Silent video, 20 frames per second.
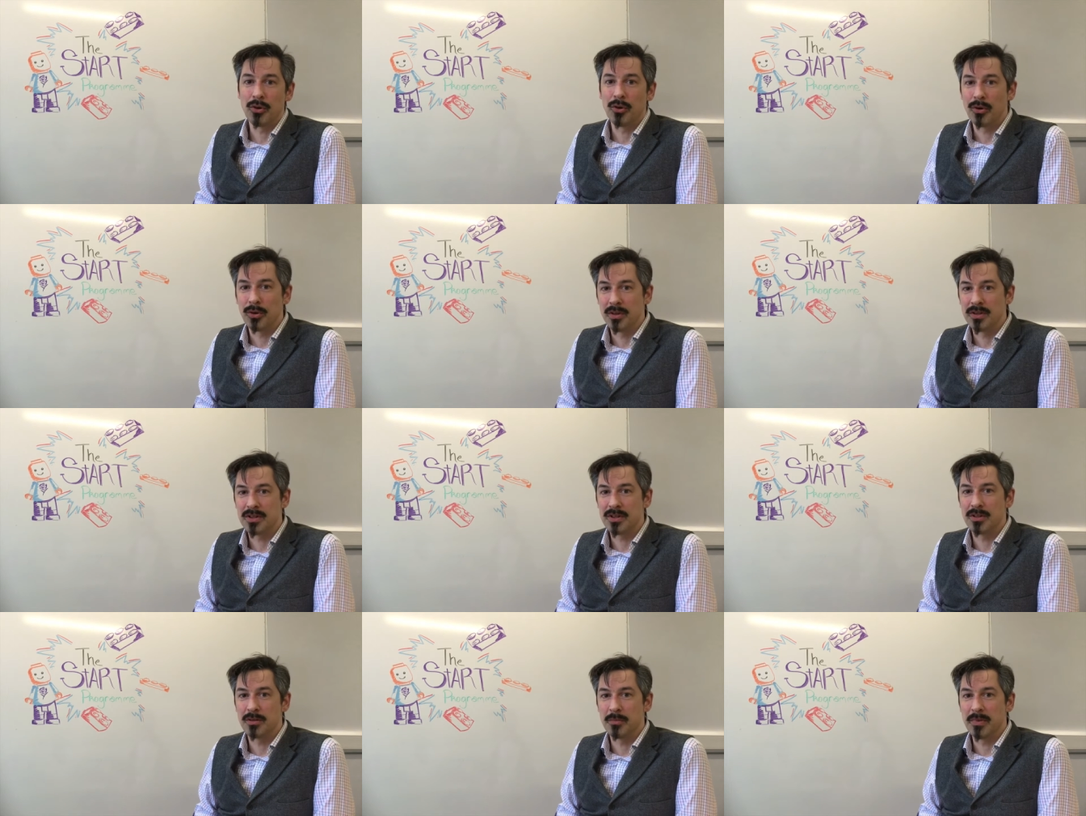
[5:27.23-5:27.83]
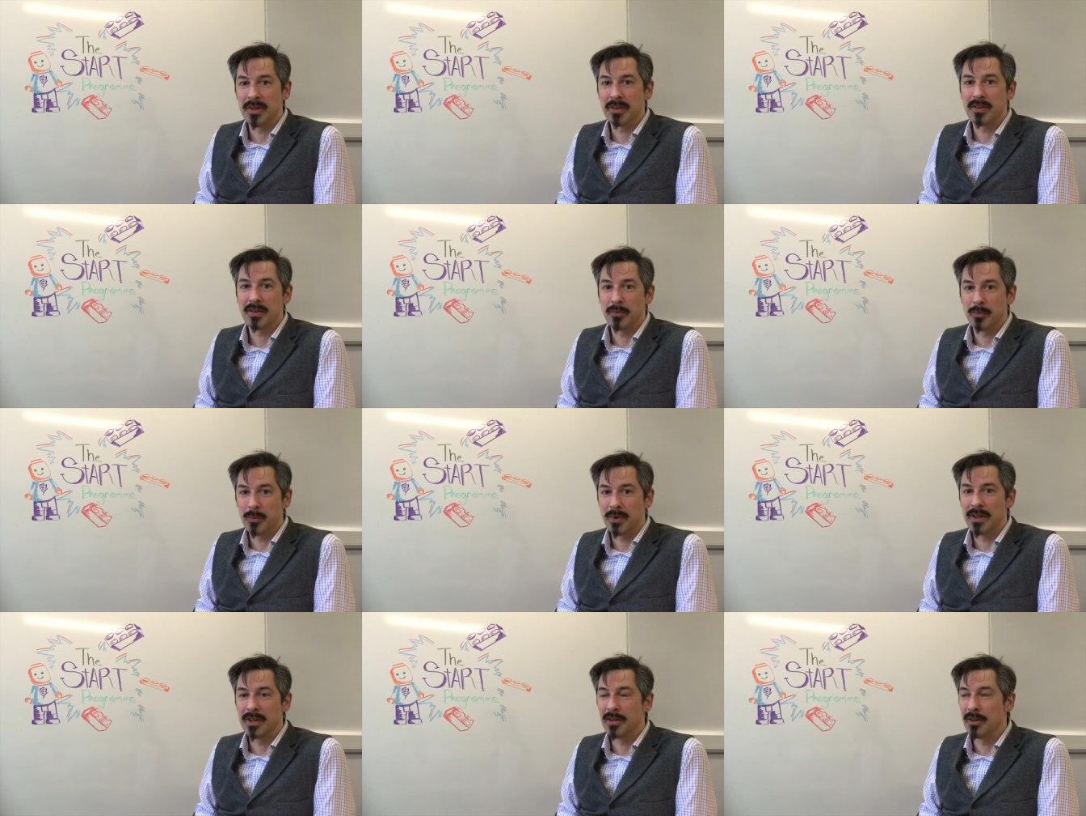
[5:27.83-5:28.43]
all assuming that
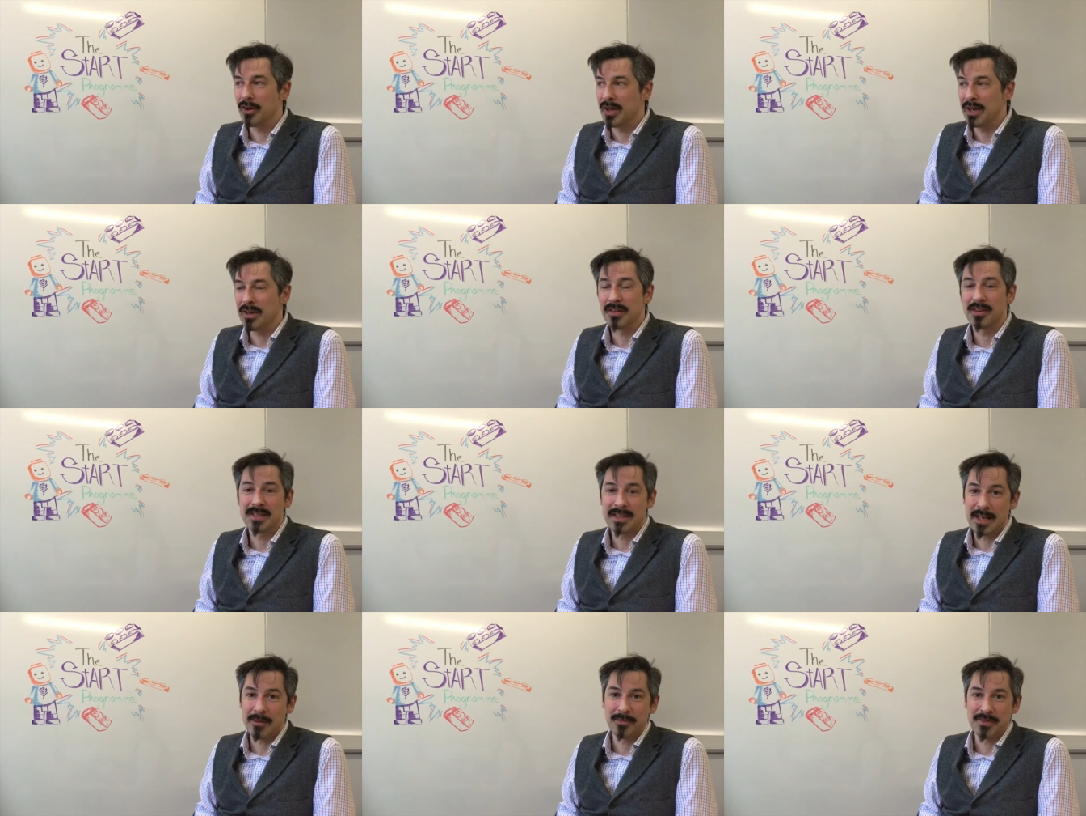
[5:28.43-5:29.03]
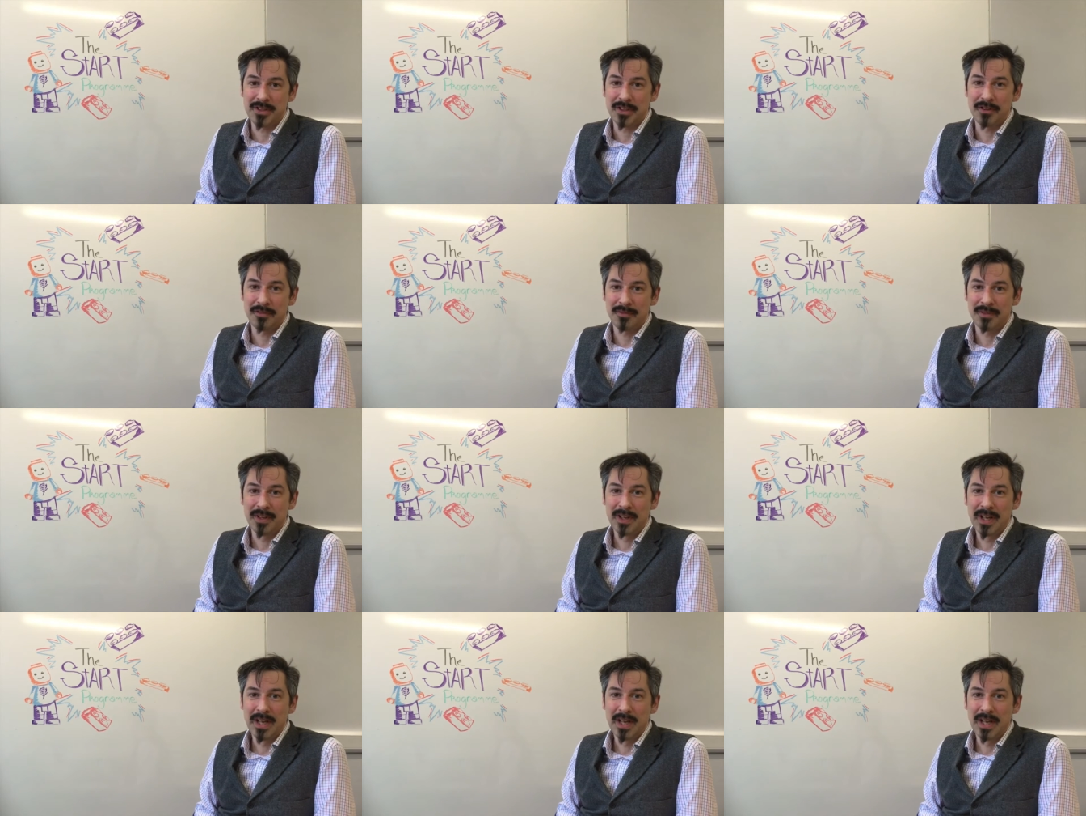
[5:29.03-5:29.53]
we're looking at the same stuff.